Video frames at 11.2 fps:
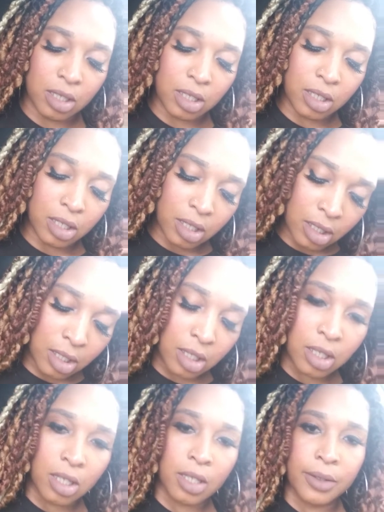
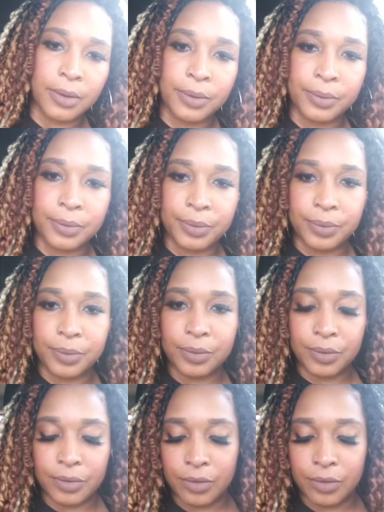Nothing is said.